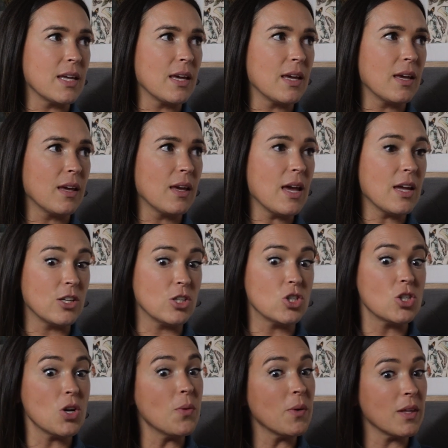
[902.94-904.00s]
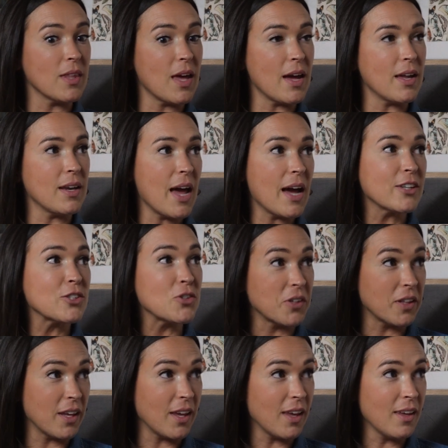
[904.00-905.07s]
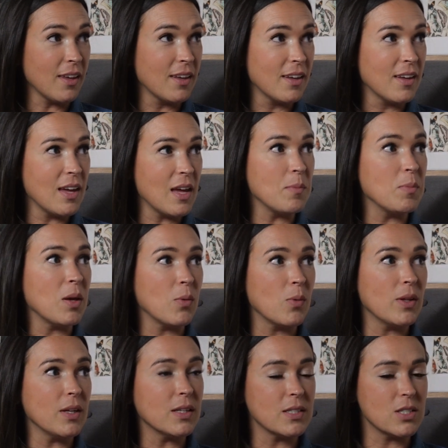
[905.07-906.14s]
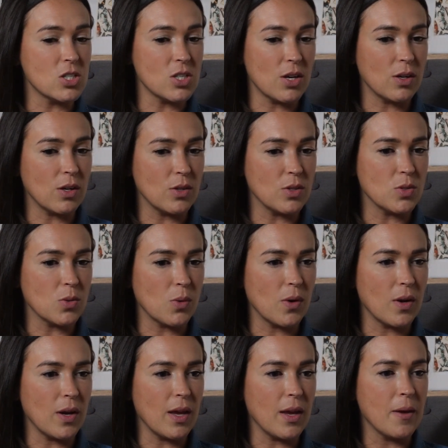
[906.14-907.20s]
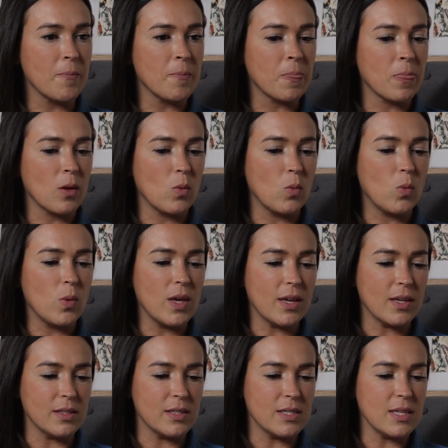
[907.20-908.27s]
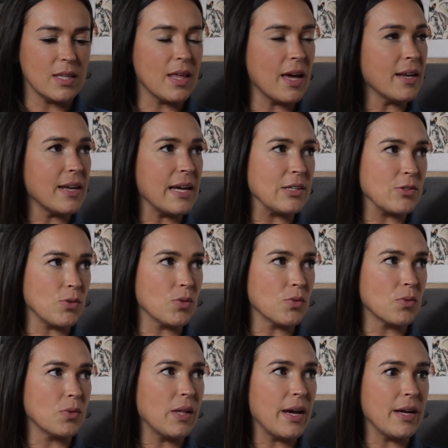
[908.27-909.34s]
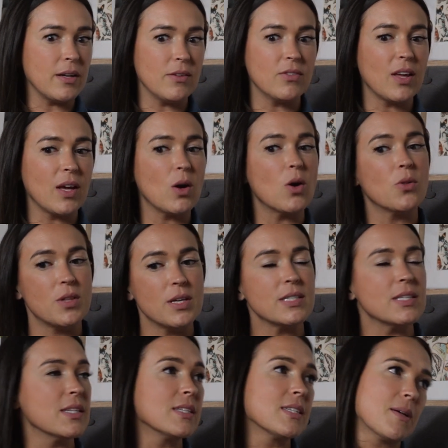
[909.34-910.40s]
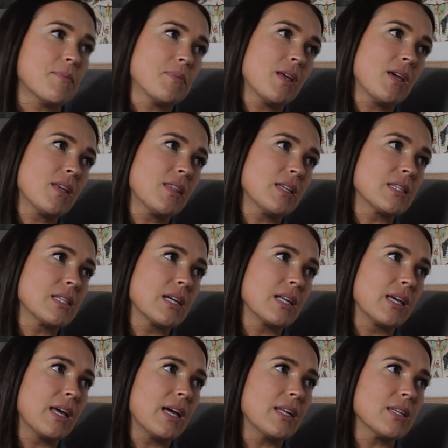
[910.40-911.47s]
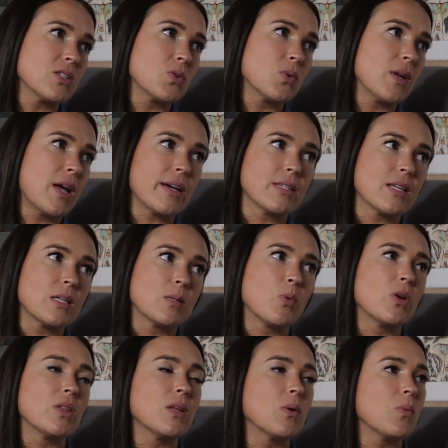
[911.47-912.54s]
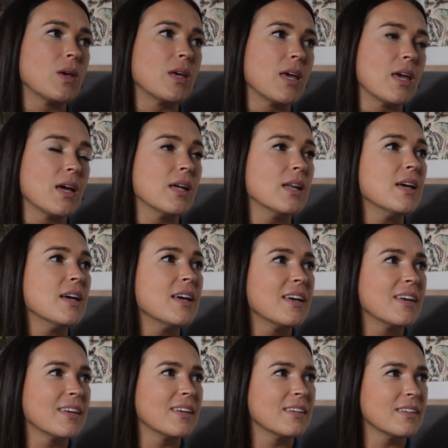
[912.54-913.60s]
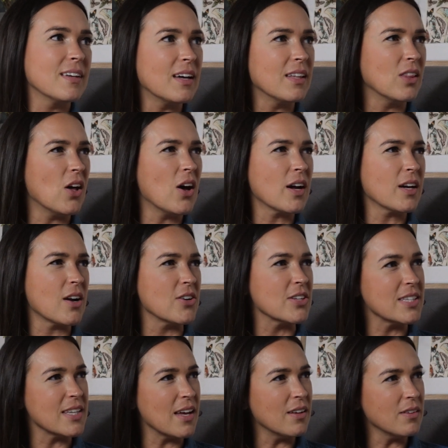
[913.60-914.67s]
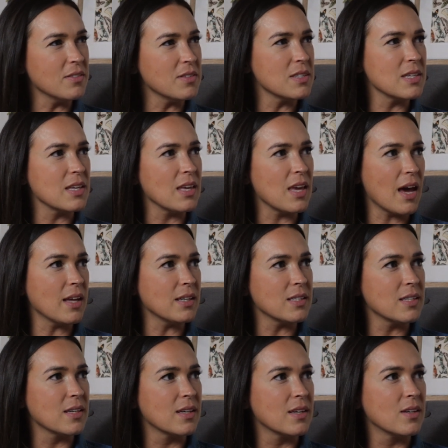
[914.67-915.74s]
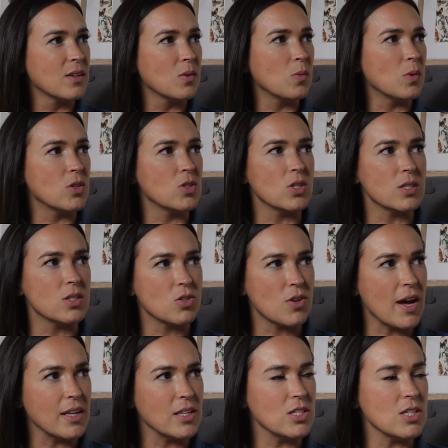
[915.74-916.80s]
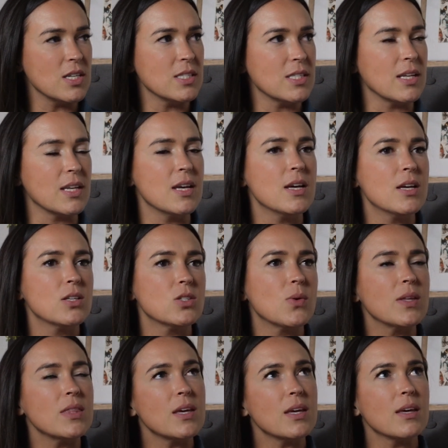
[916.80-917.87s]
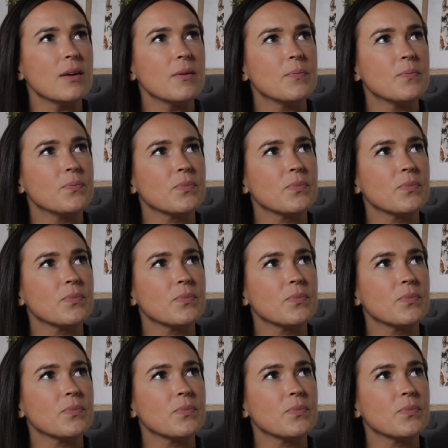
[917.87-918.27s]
saying and showing that naturally and being willing to share your story, we can see that natural through line of like, oh, this is something that's going to get us to an access point that we can't unlock ourselves yet yeah. with just strategies. And so I think